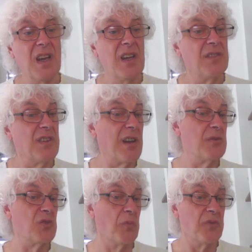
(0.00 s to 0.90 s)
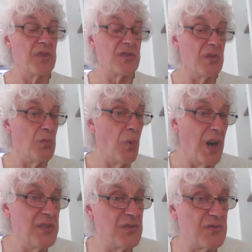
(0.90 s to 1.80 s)
Now it's obvious that
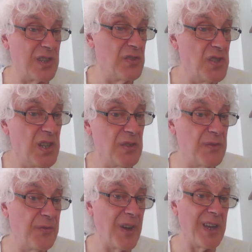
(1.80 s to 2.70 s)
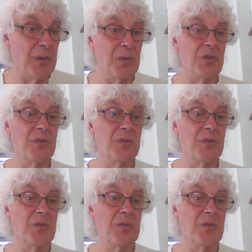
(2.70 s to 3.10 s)
white's strategy has failed.